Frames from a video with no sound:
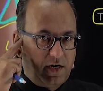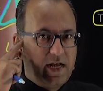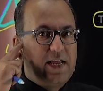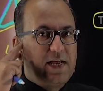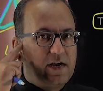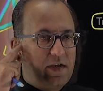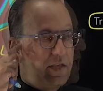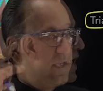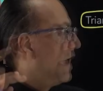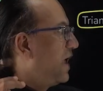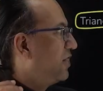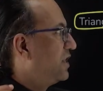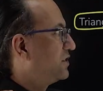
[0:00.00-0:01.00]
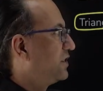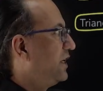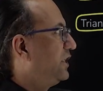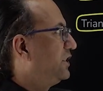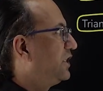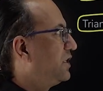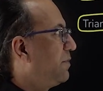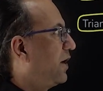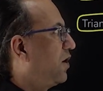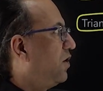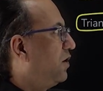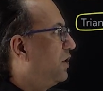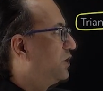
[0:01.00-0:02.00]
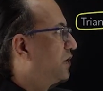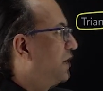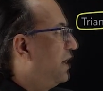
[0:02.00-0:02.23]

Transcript: clearly in this region because